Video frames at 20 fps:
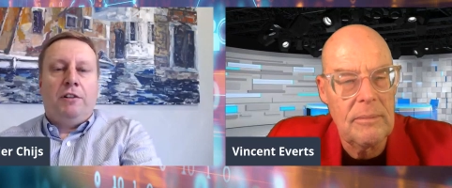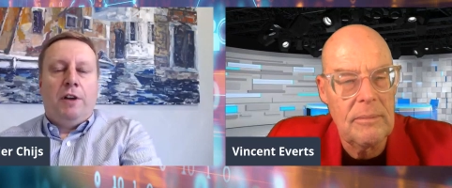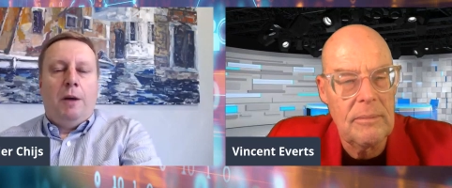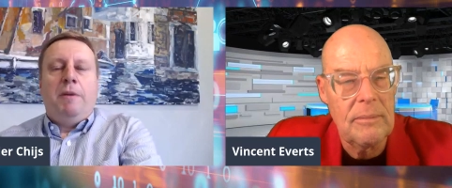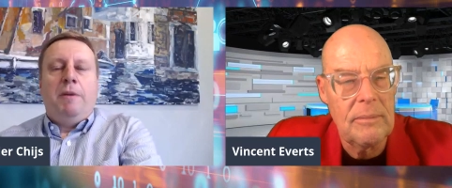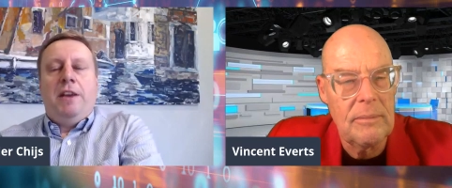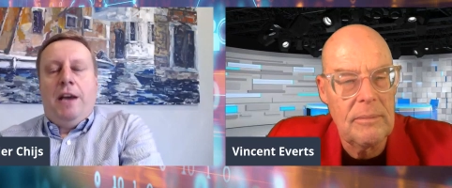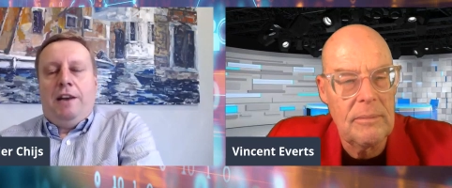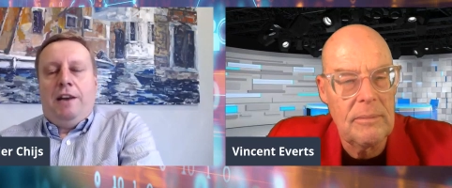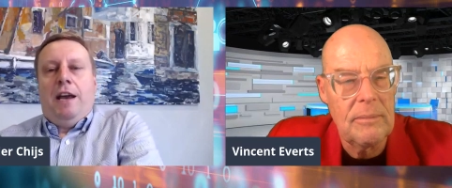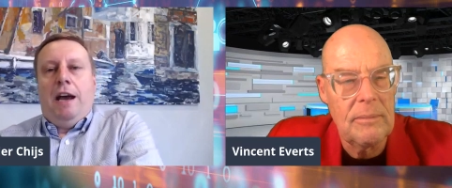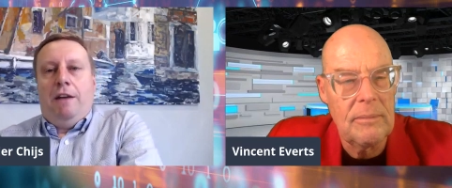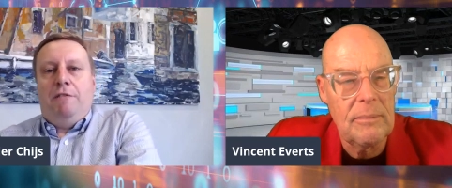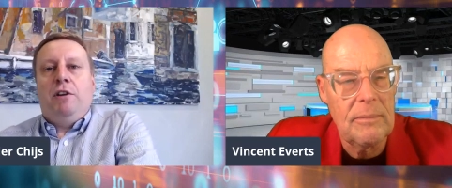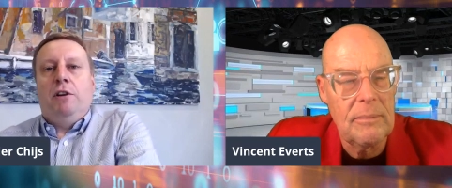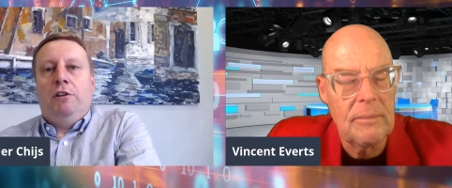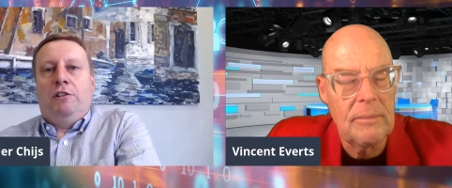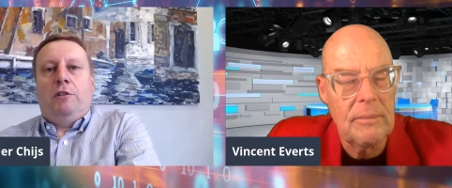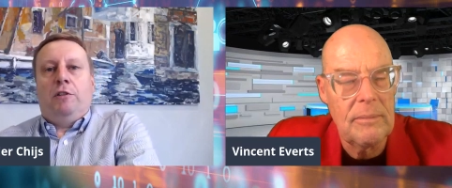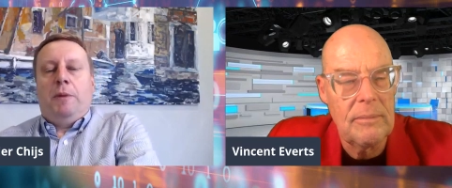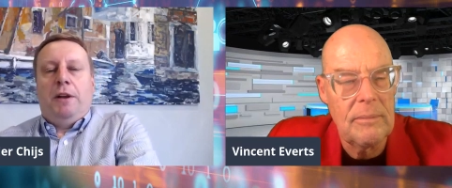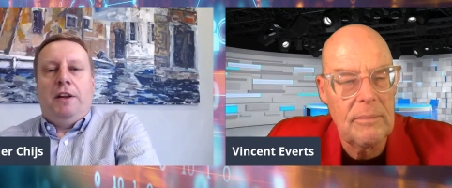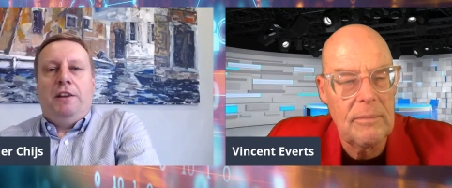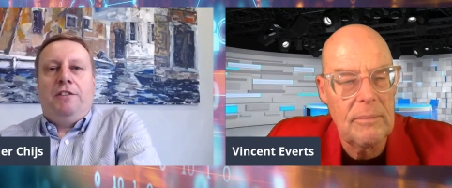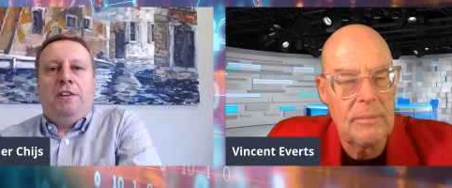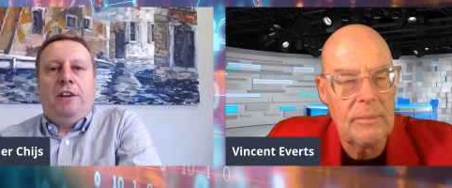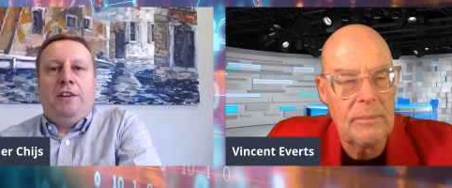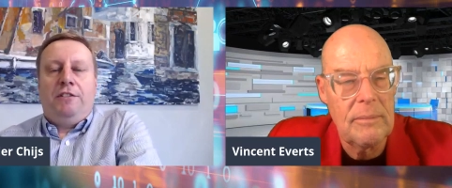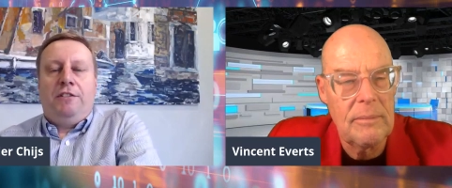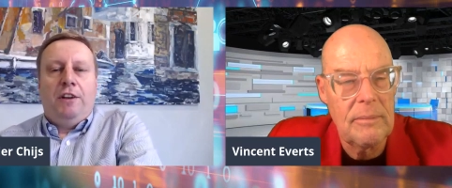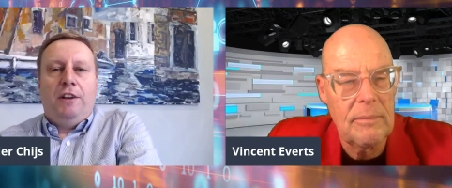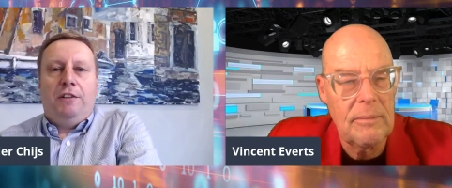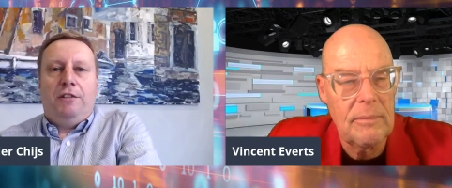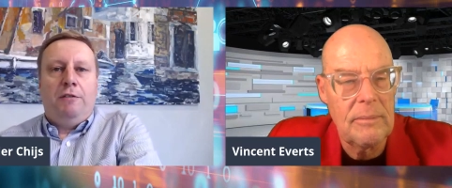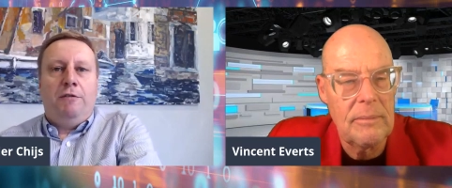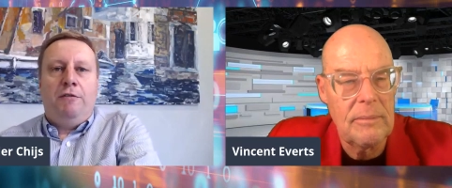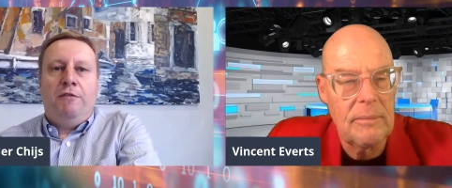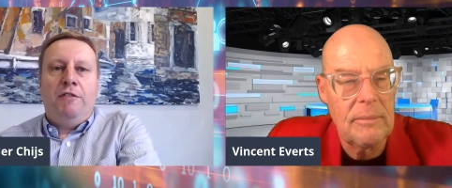Speaker 1: I mean, yeah, they have users, but it's it's it's a